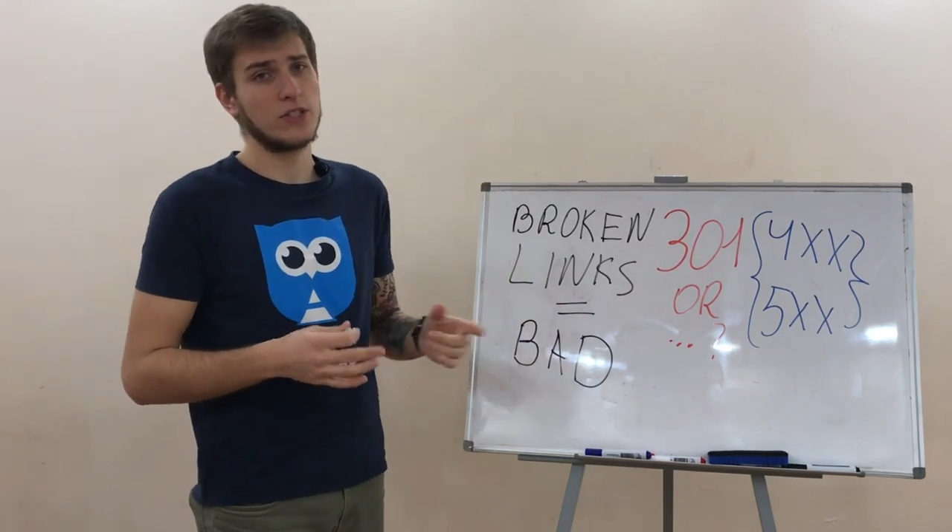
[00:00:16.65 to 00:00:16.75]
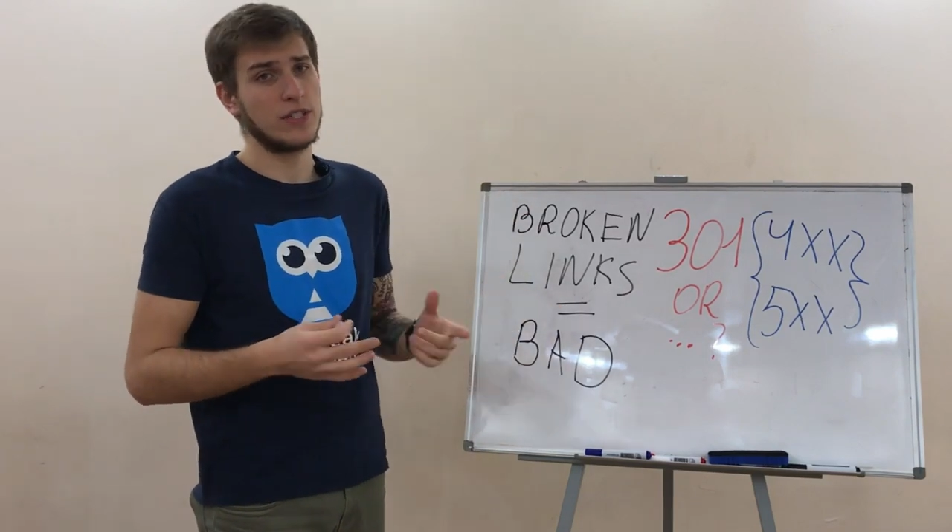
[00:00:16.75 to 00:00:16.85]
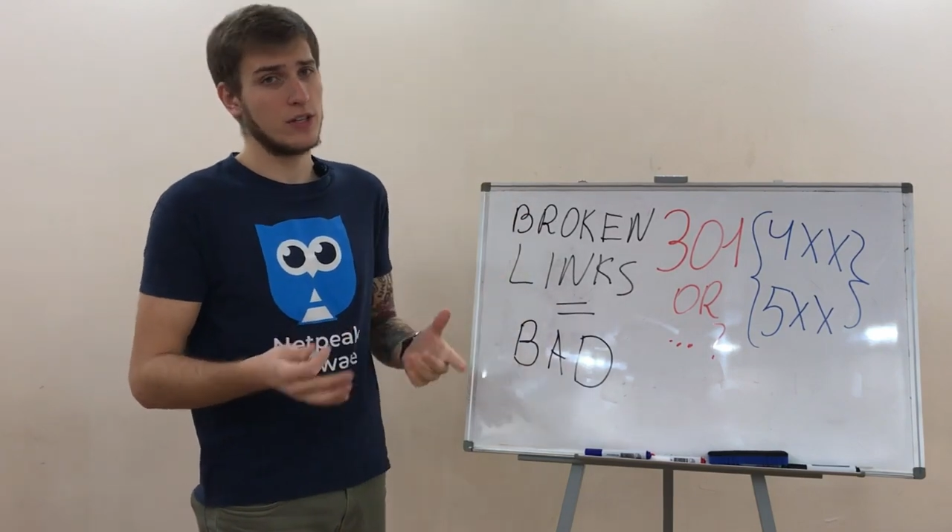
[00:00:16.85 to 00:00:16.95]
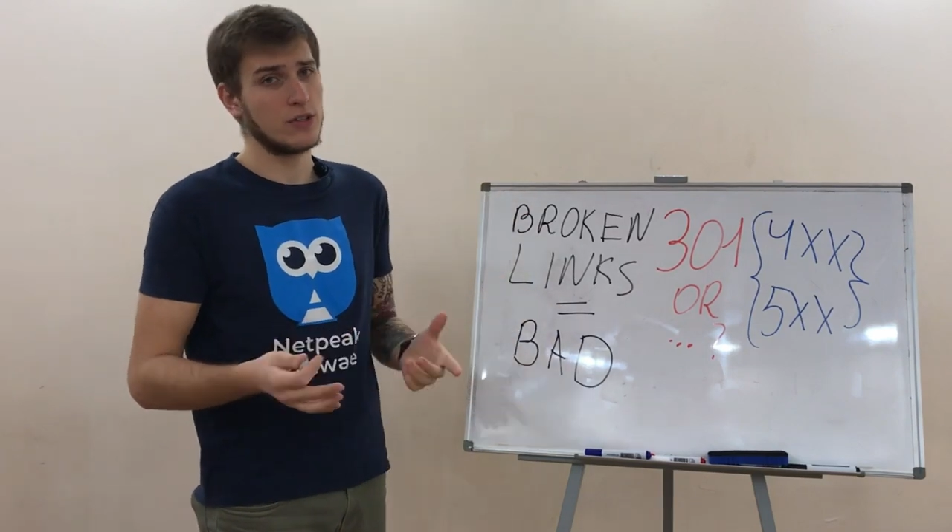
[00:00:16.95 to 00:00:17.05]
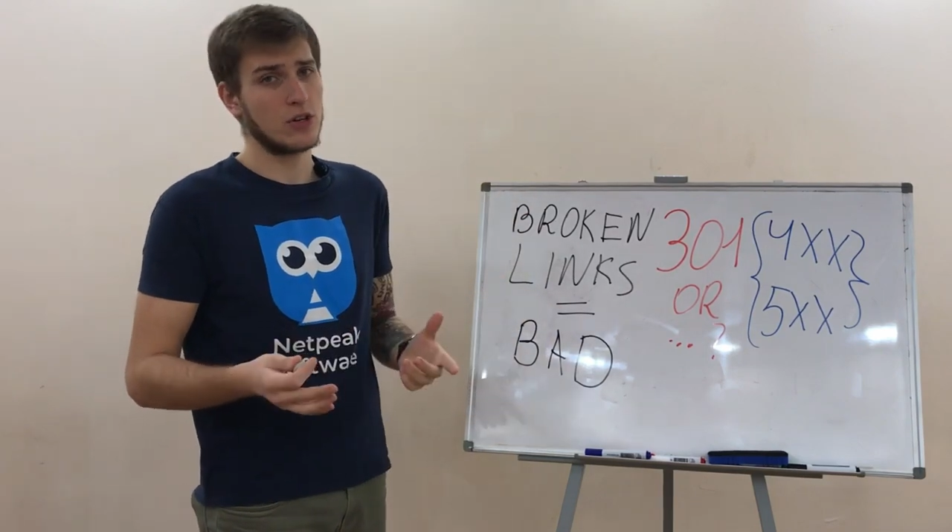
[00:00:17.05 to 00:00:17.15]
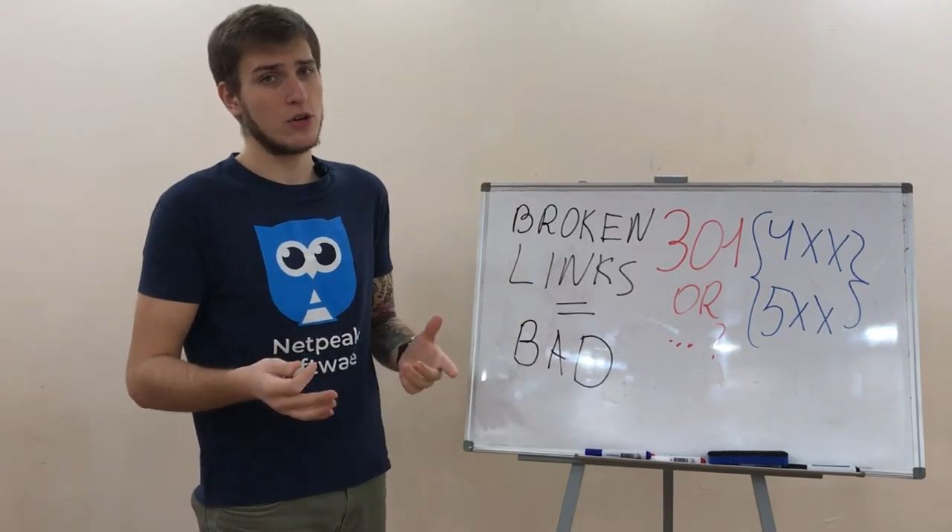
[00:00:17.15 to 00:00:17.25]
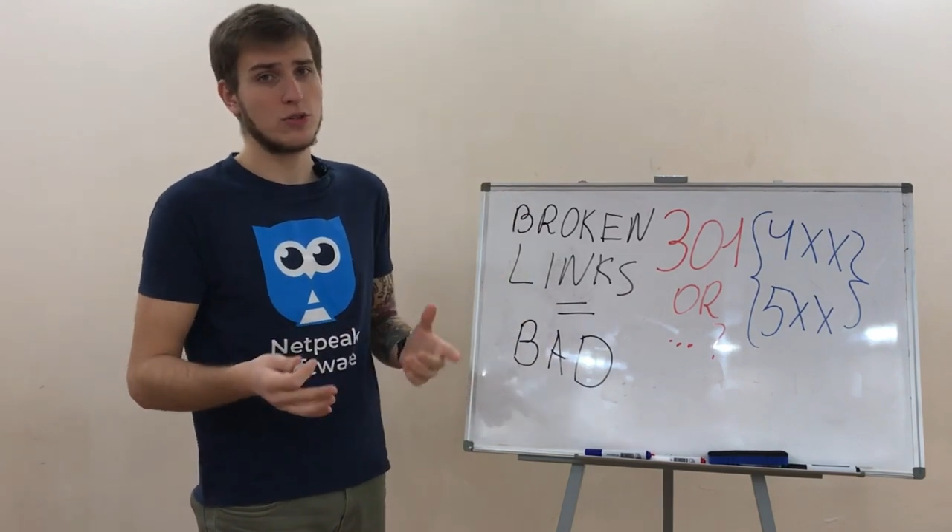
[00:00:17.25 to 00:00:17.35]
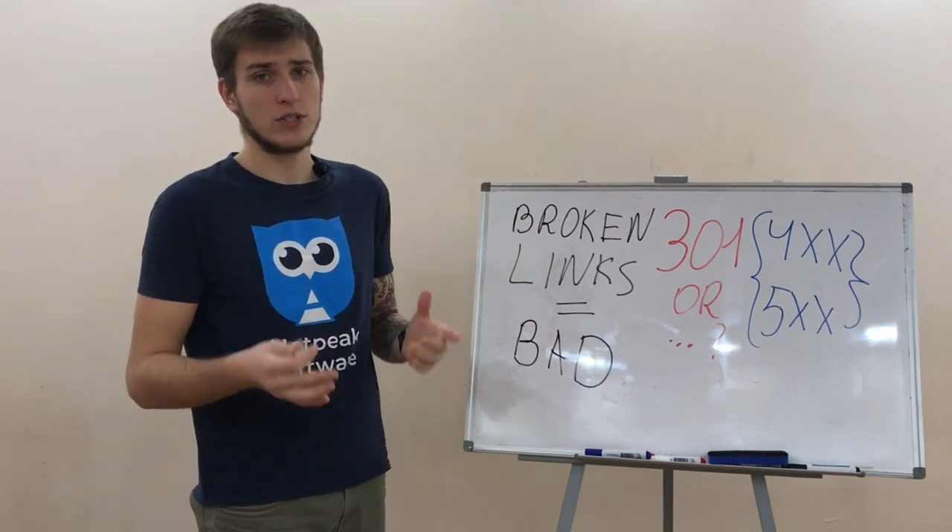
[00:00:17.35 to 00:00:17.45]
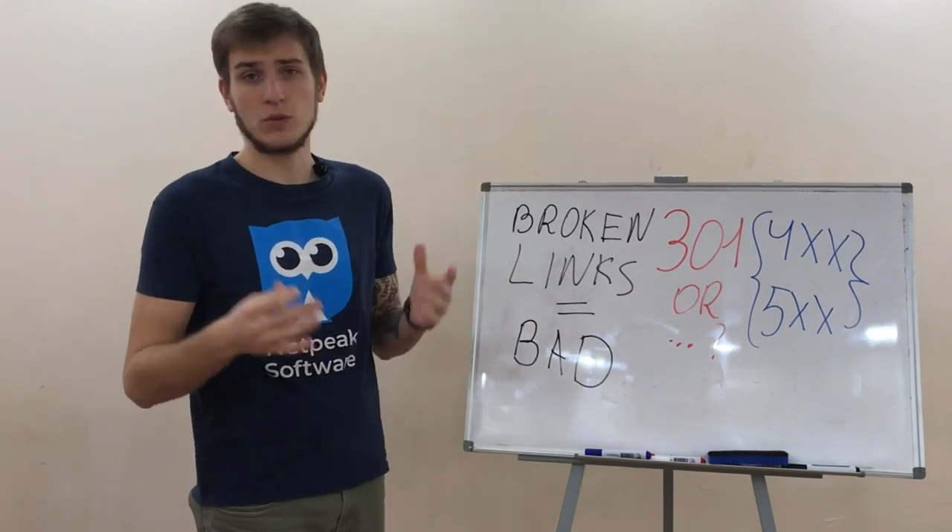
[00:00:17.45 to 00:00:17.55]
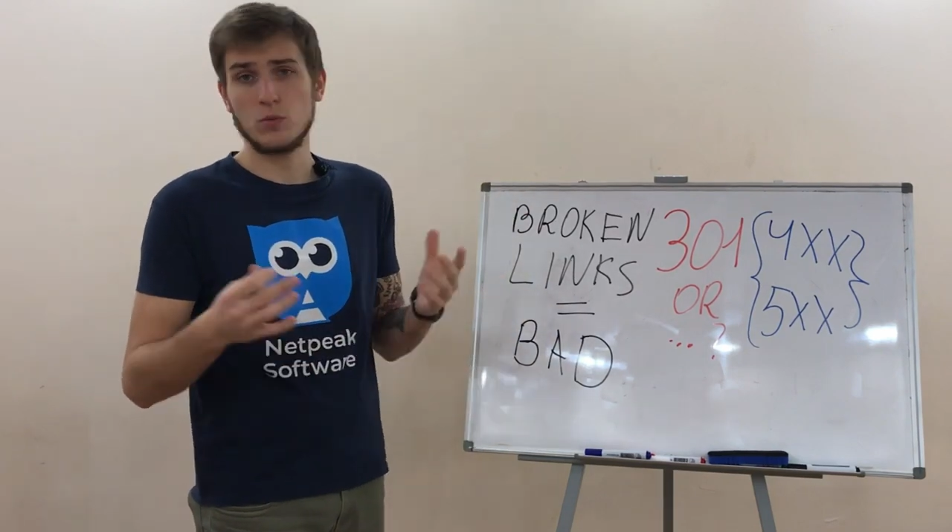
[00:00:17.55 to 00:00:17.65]
status
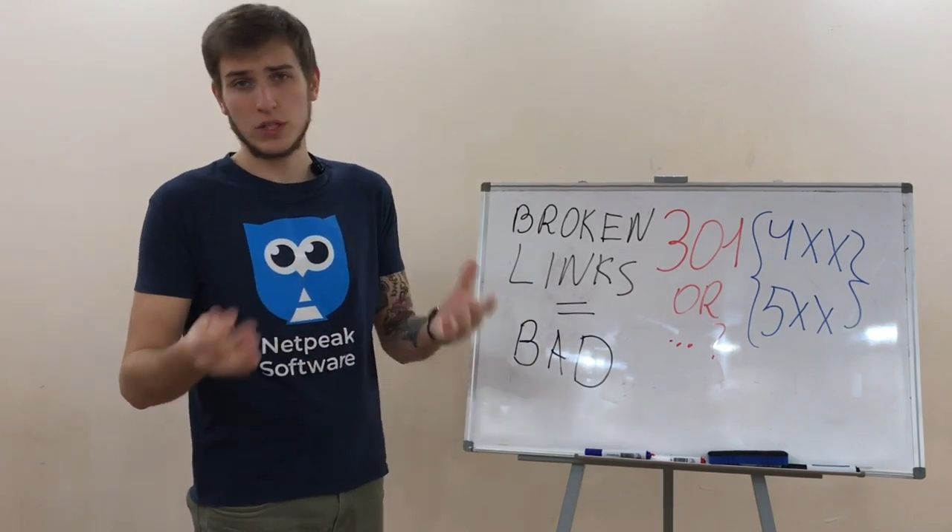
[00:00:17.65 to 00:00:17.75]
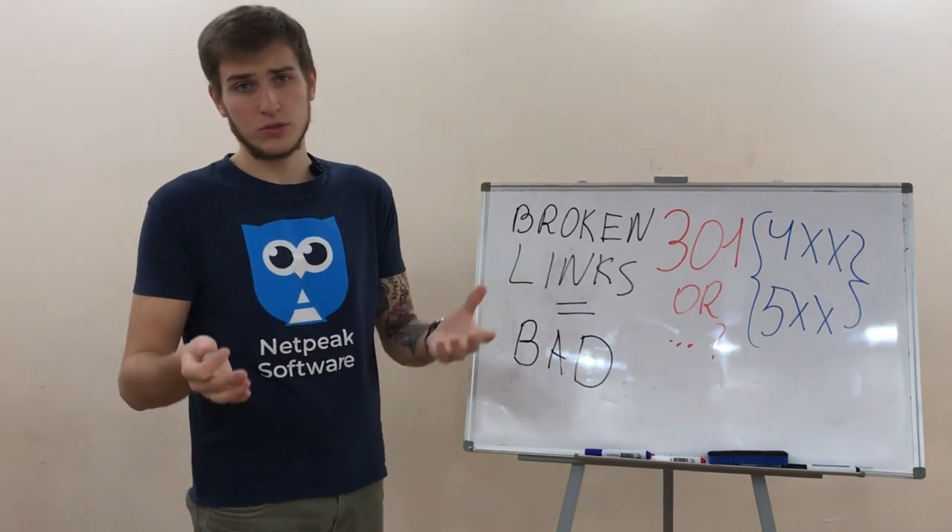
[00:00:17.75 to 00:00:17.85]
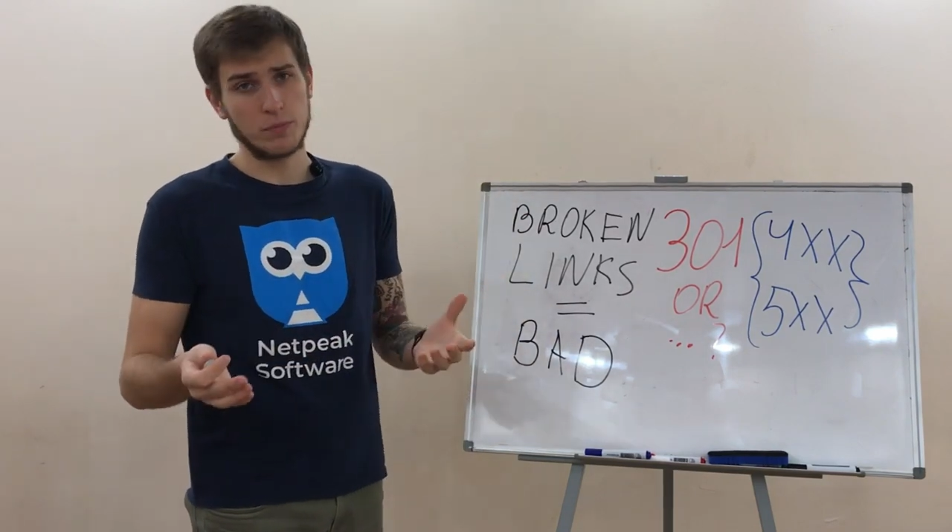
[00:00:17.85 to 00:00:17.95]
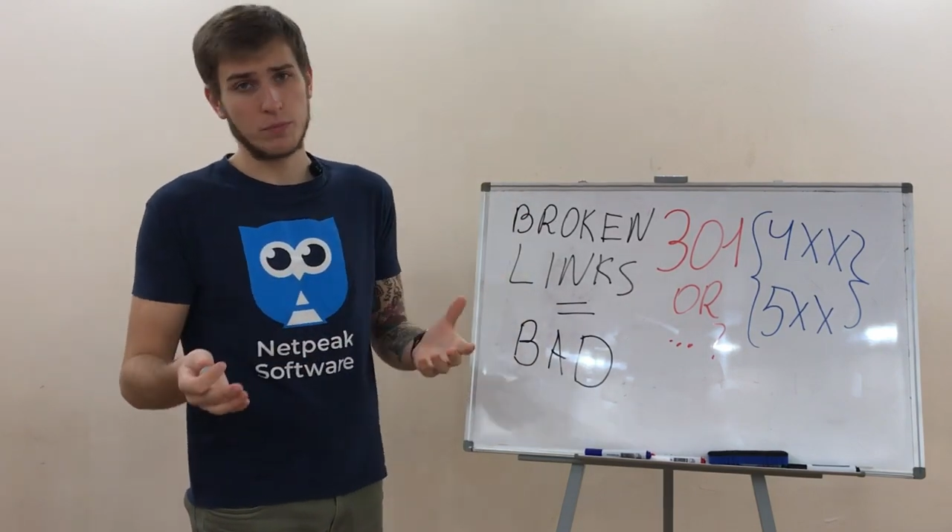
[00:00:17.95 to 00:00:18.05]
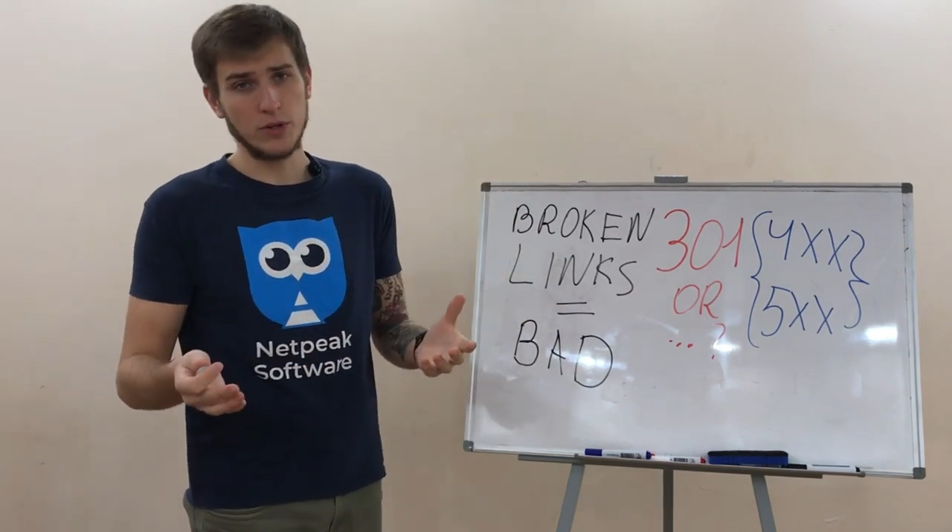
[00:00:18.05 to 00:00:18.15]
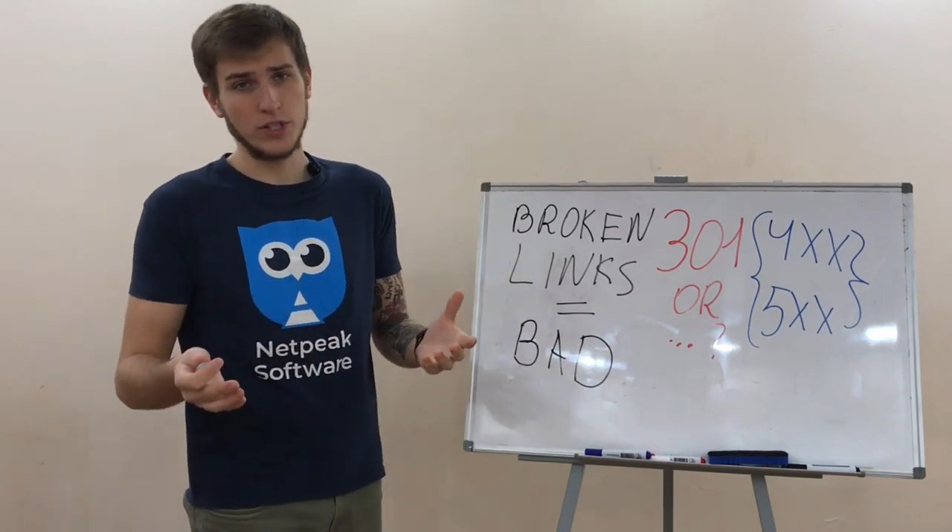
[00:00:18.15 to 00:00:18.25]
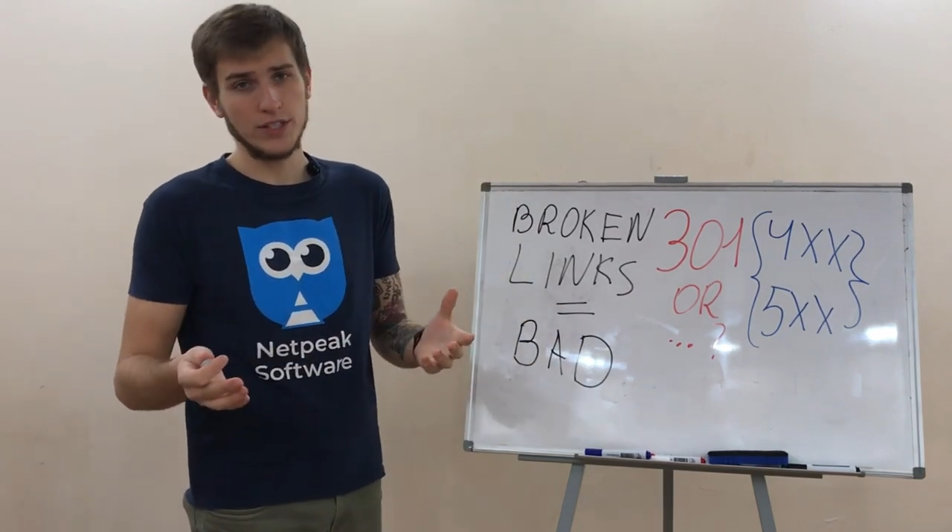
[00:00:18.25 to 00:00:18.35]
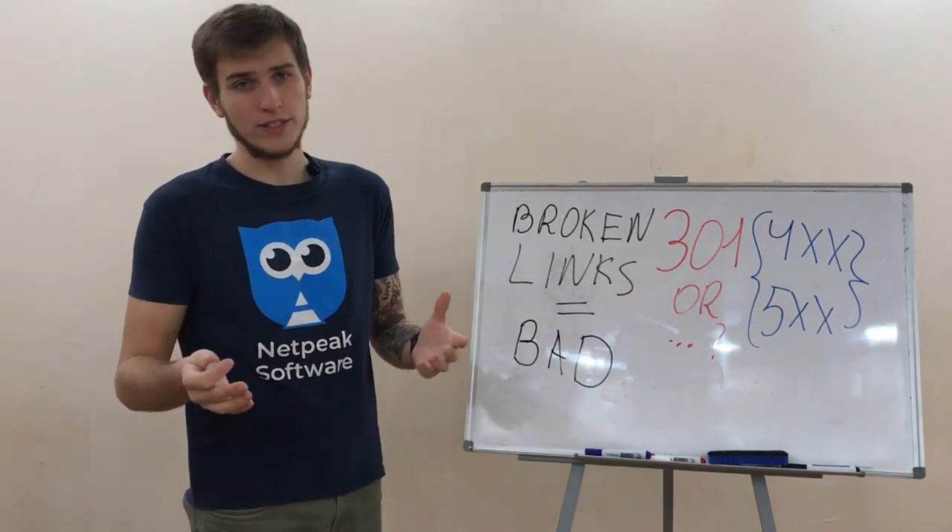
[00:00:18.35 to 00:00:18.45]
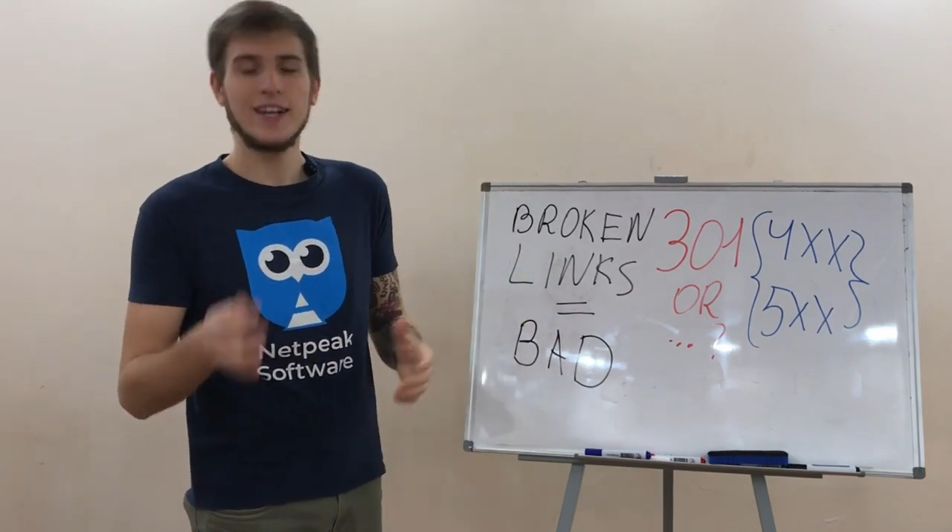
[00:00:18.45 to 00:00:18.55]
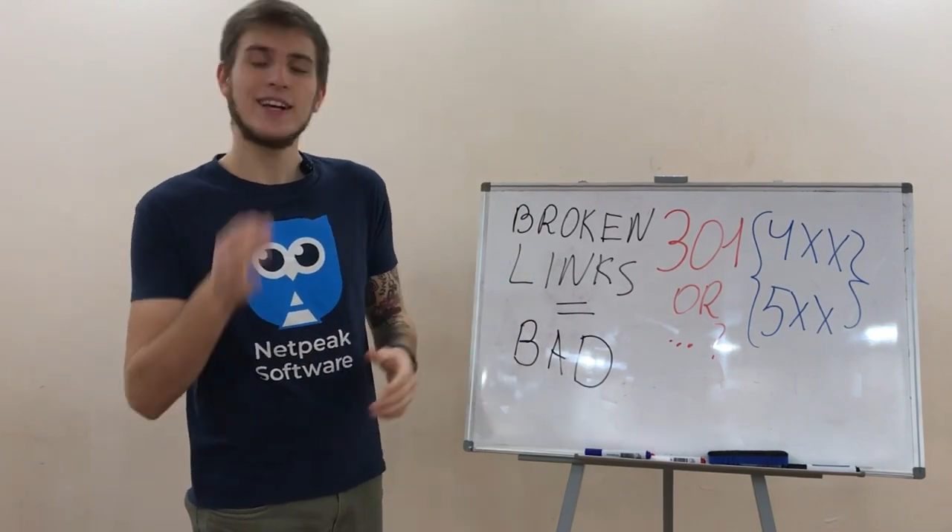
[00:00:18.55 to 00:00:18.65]
codes in one
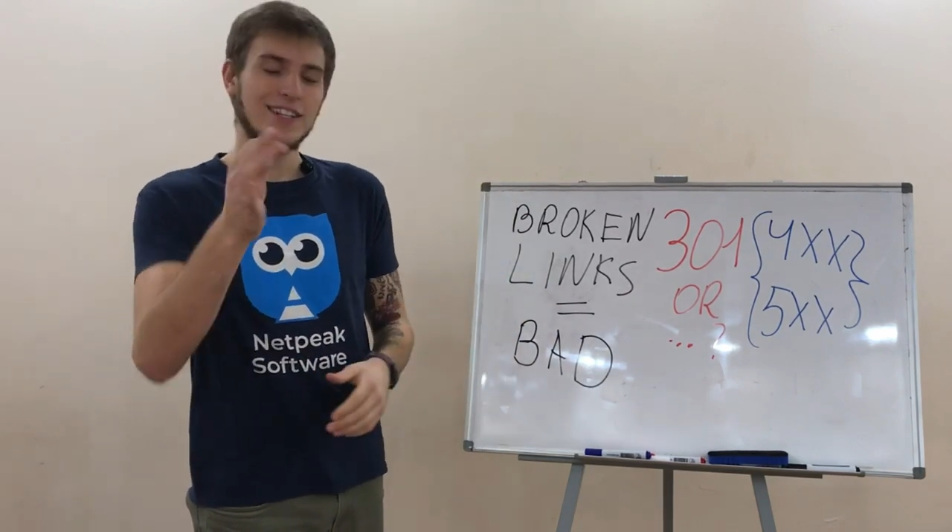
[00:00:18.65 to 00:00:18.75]
report?